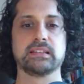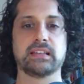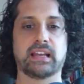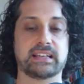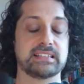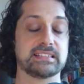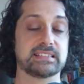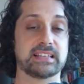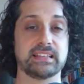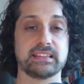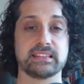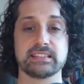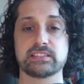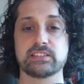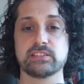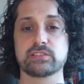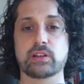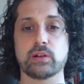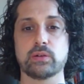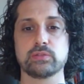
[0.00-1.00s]
Like I said, this
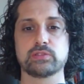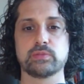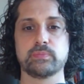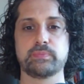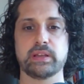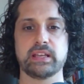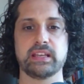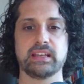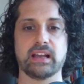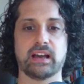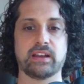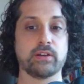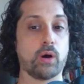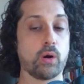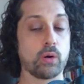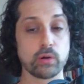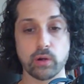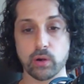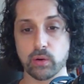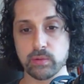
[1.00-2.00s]
is going to be an
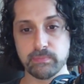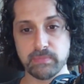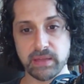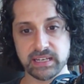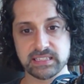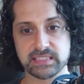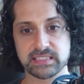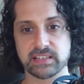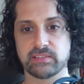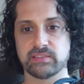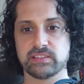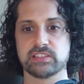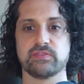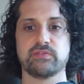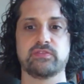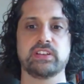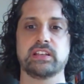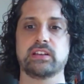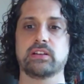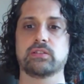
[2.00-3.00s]
ongoing mini series of
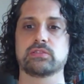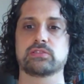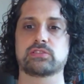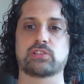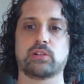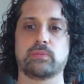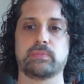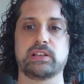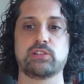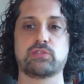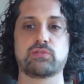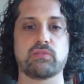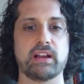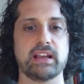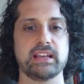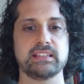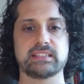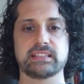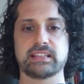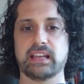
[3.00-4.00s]
videos, so it'd be
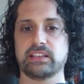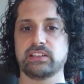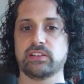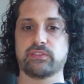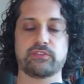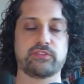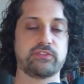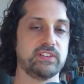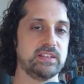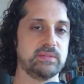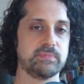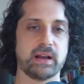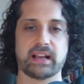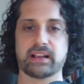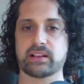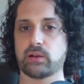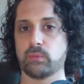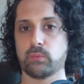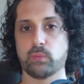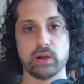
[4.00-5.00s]
great to get your
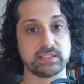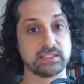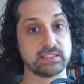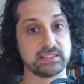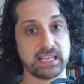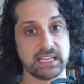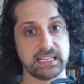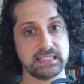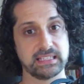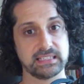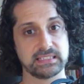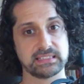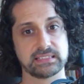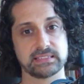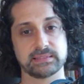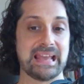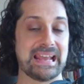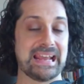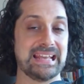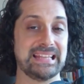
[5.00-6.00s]
feedback on where to take
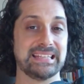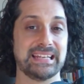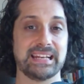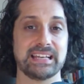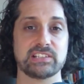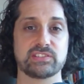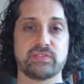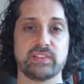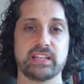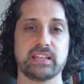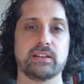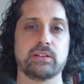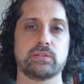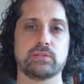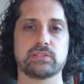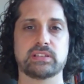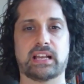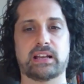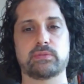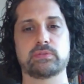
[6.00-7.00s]
this. In the next
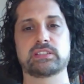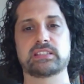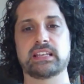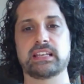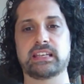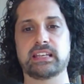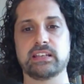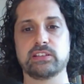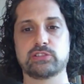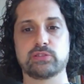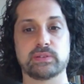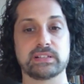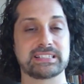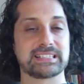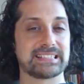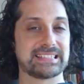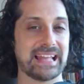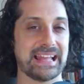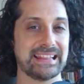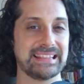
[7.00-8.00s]
videos, I was thinking to
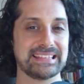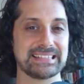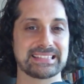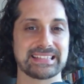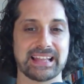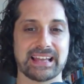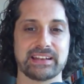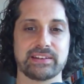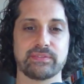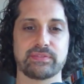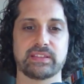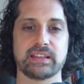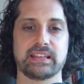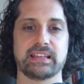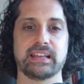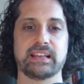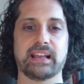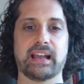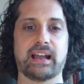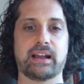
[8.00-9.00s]
extend this line of
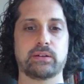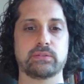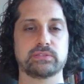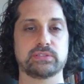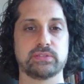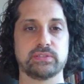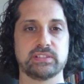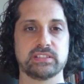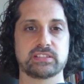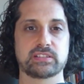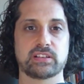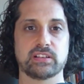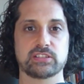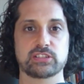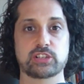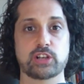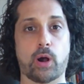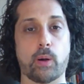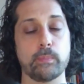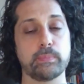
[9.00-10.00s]
thinking out to discuss
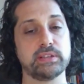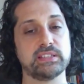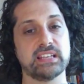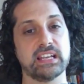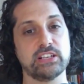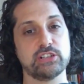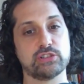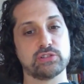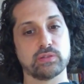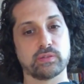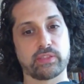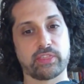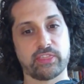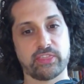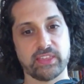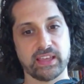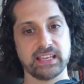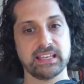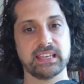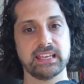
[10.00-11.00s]
computational
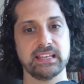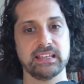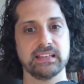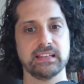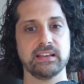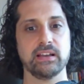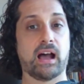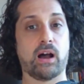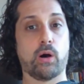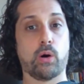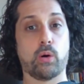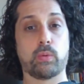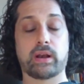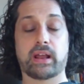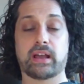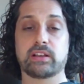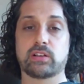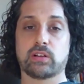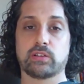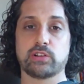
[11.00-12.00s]
thinking, or what
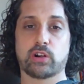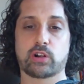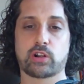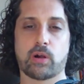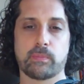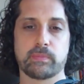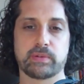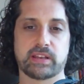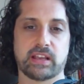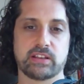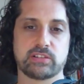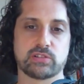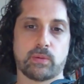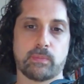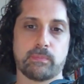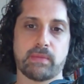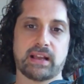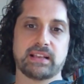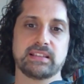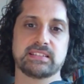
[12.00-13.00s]
I call your computational
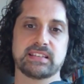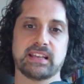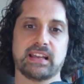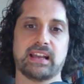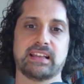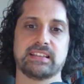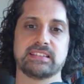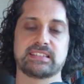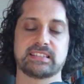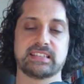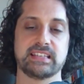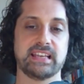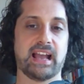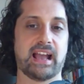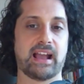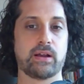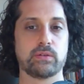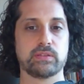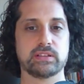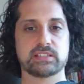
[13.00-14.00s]
mindset, and see
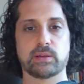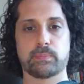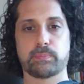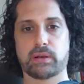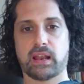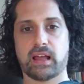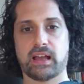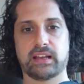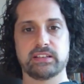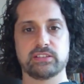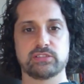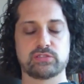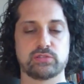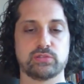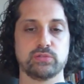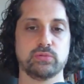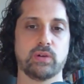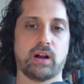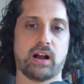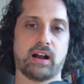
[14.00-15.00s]
how this applies
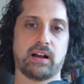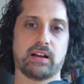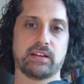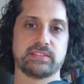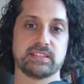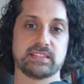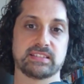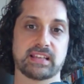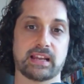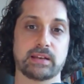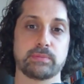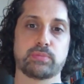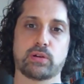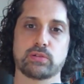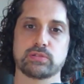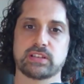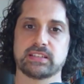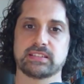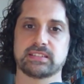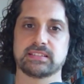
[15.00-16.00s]
to our design
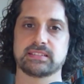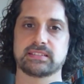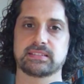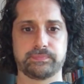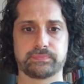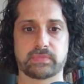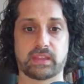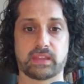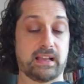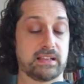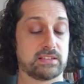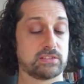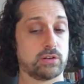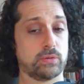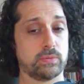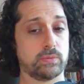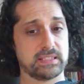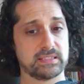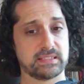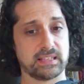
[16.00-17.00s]
processes. As
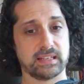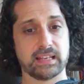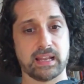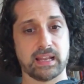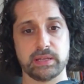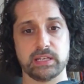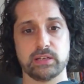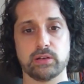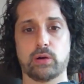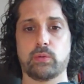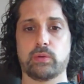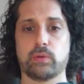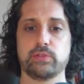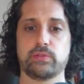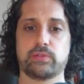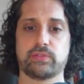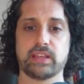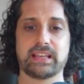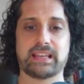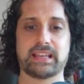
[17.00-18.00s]
always, let me know what you
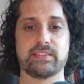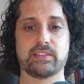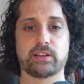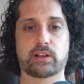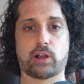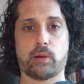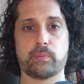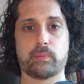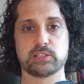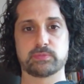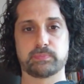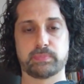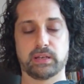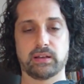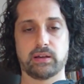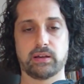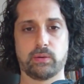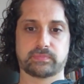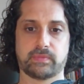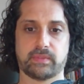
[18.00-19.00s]
think in the comments
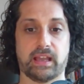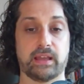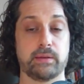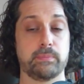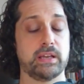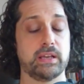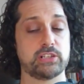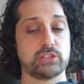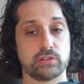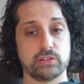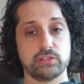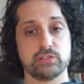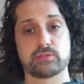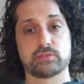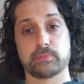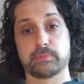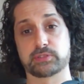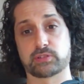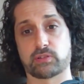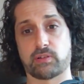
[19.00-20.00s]
below, and make sure you
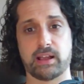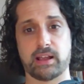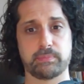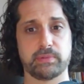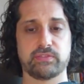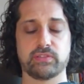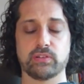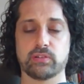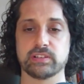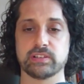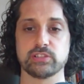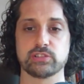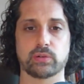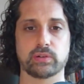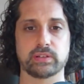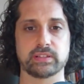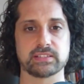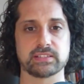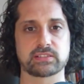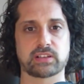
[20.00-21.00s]
subscribe if you're
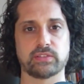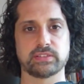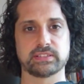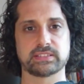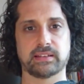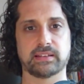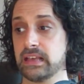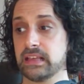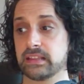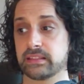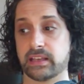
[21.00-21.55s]
enjoying this content.